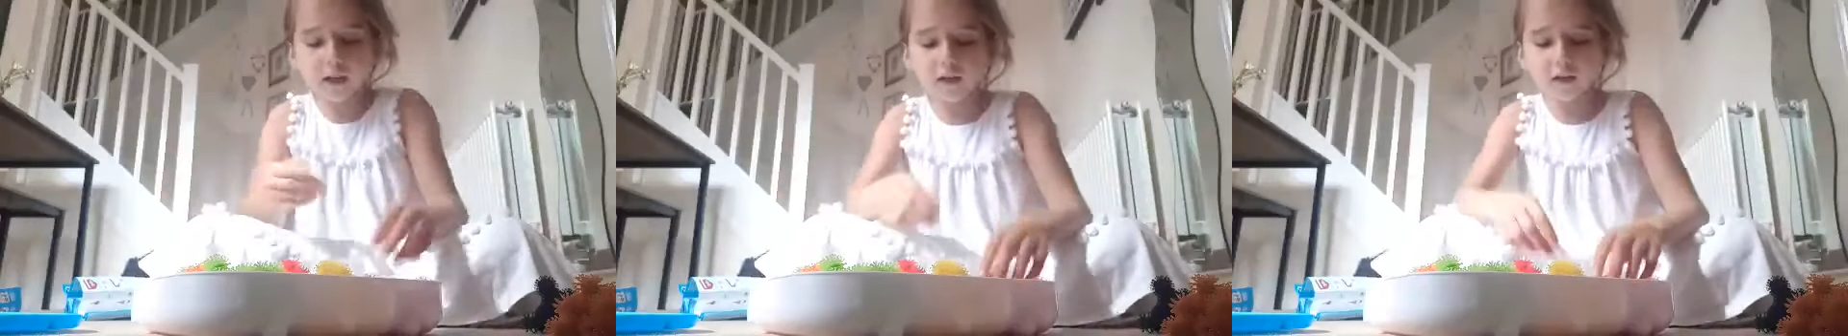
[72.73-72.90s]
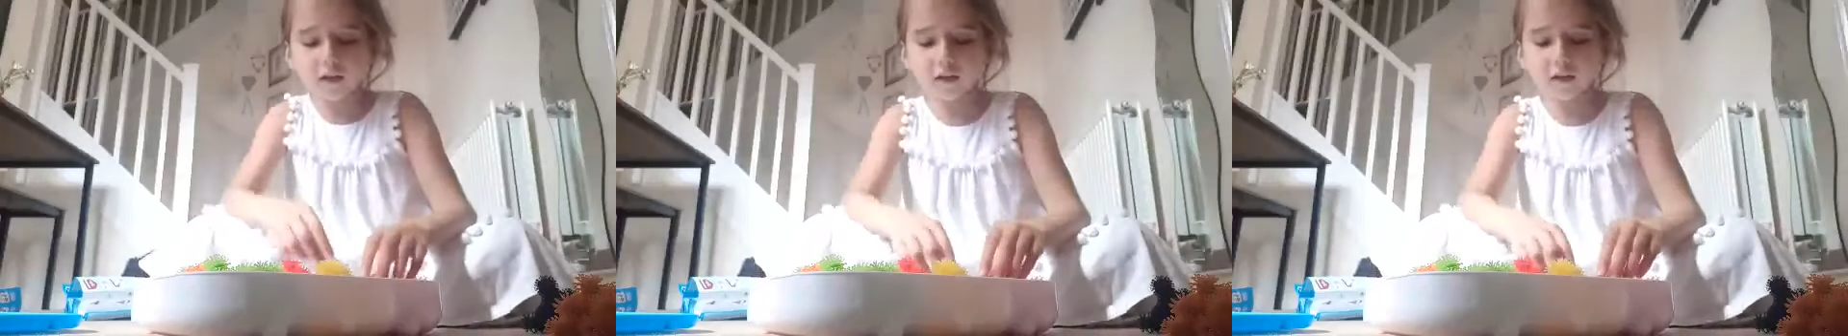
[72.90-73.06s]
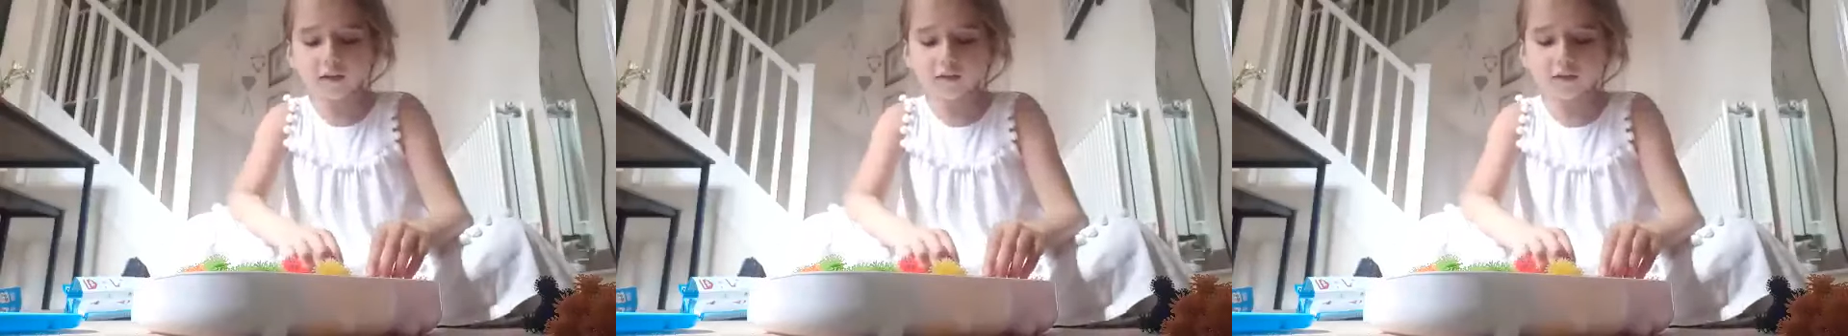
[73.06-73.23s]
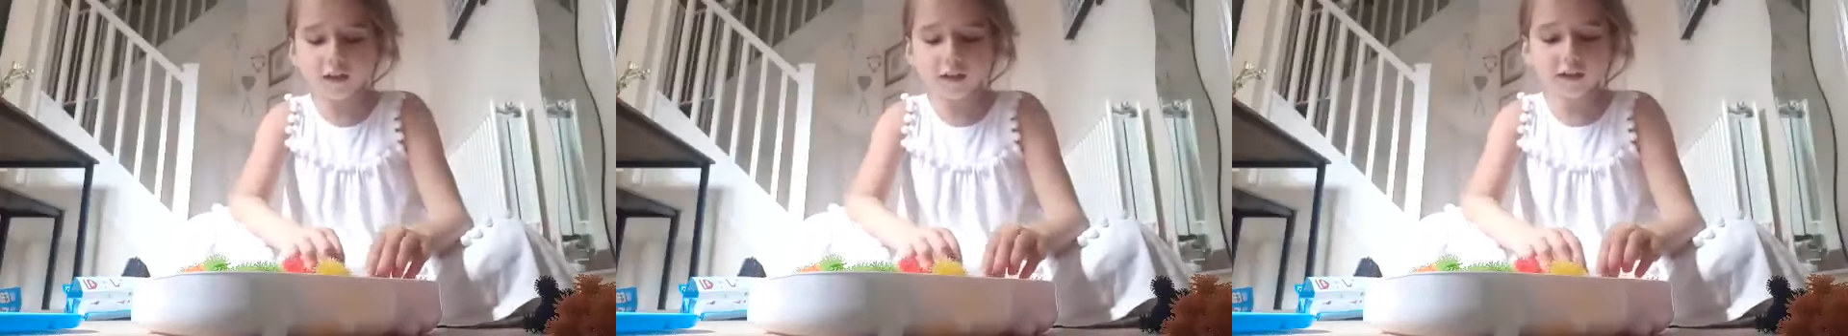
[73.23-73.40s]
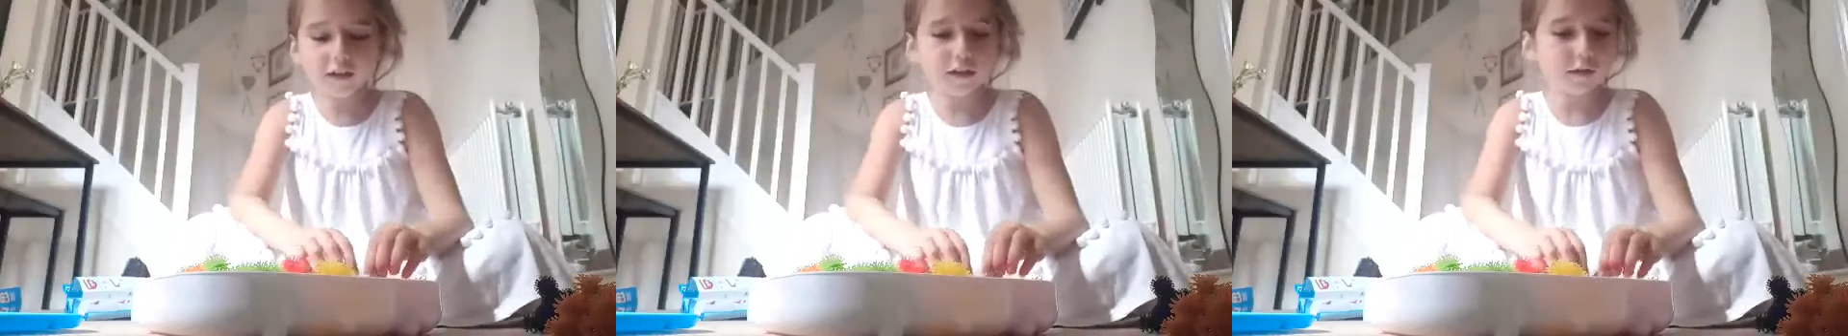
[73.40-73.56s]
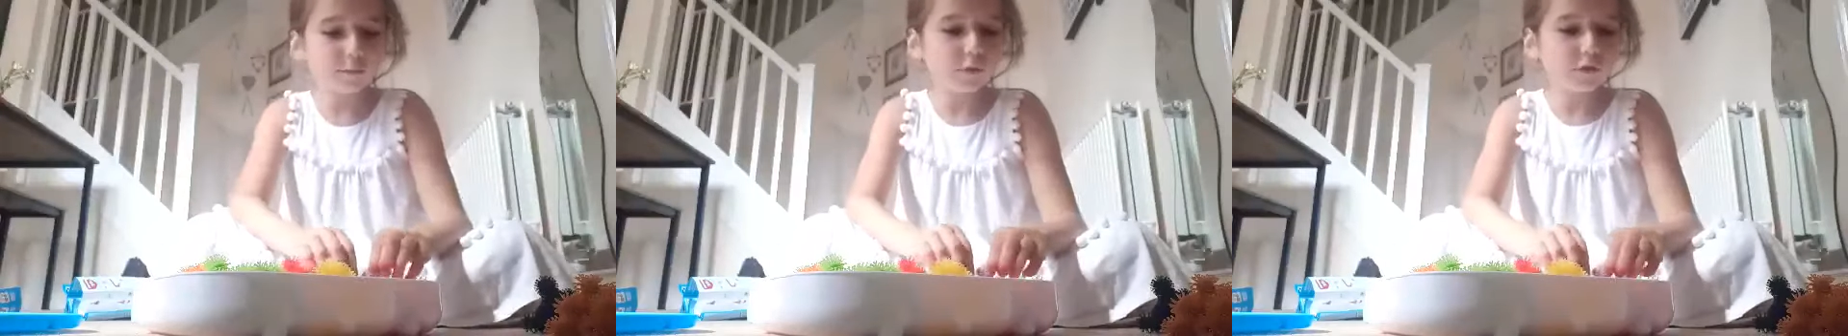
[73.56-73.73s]
yeah and
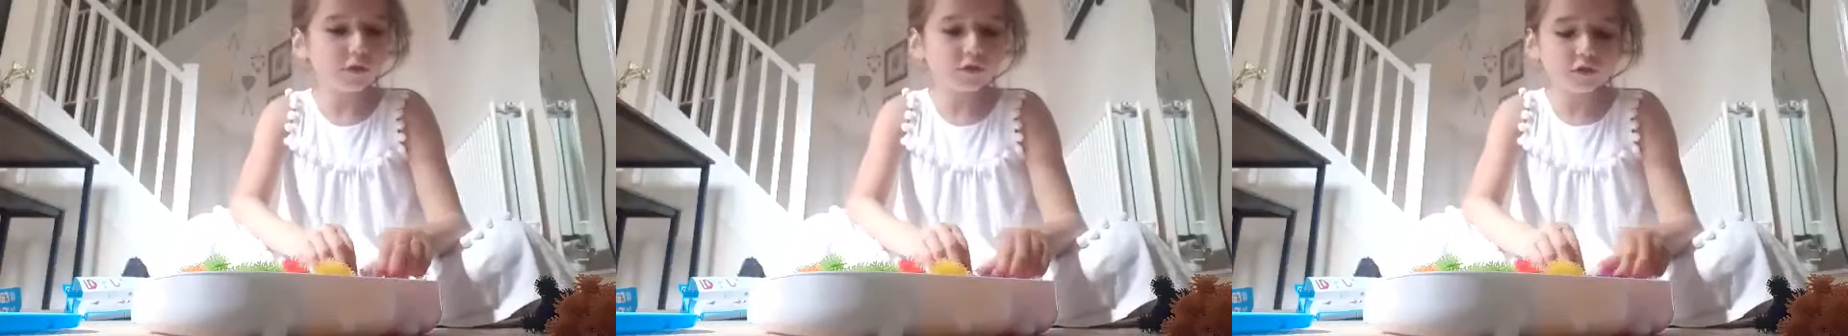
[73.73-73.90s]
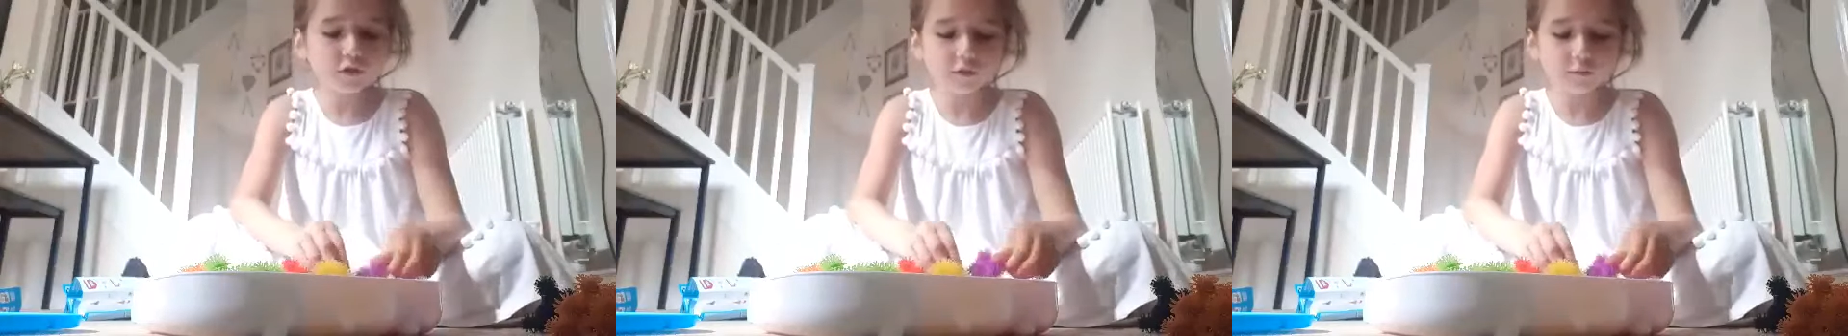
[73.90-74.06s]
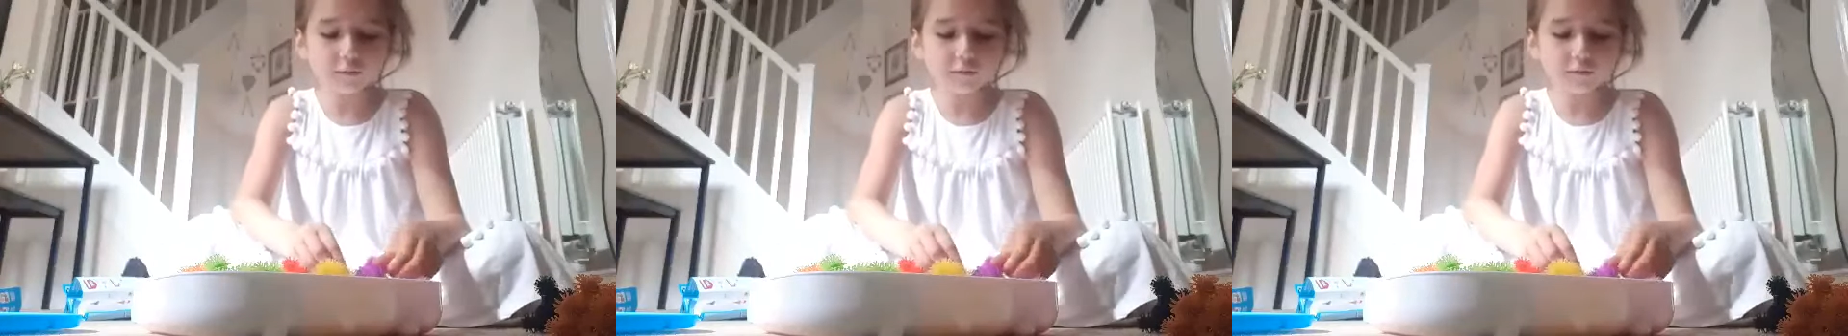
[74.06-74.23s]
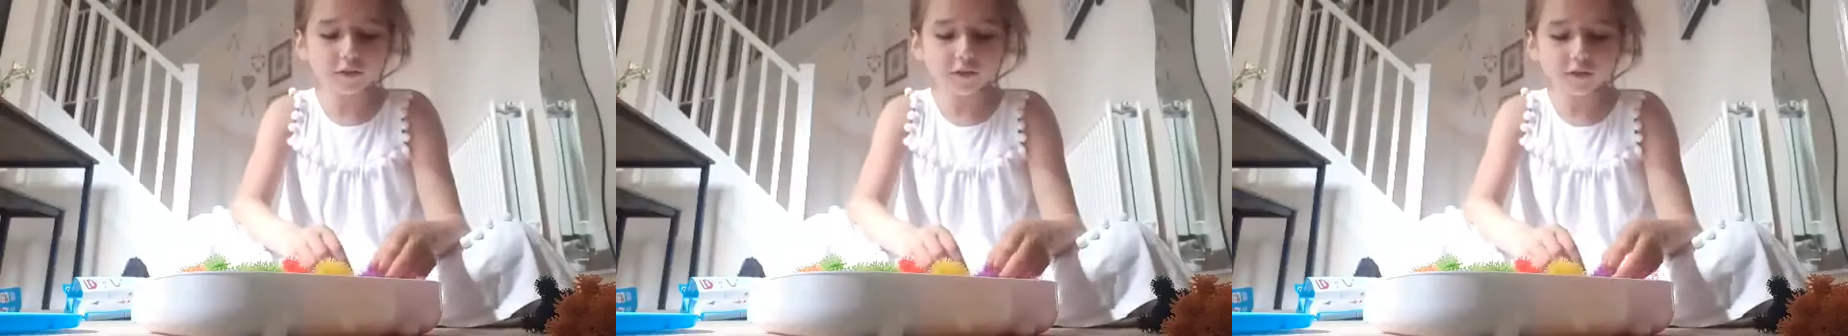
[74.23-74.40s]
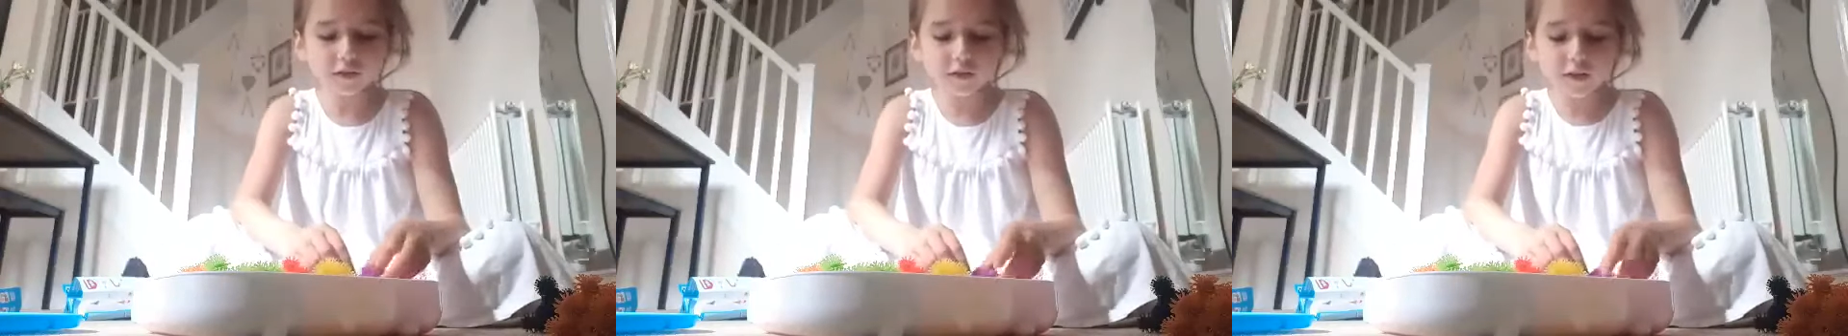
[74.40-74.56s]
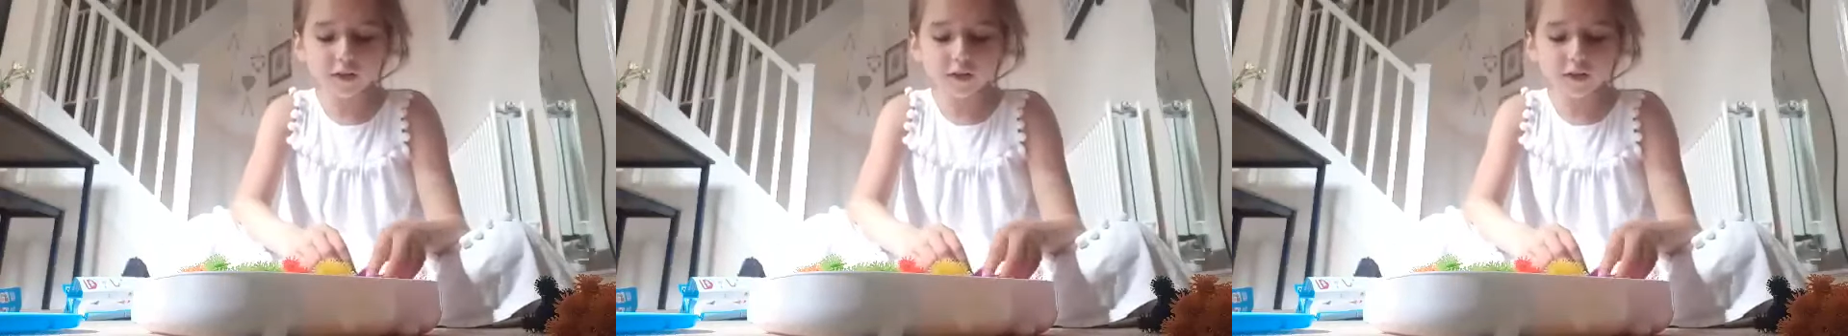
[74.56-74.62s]
that's the bunchems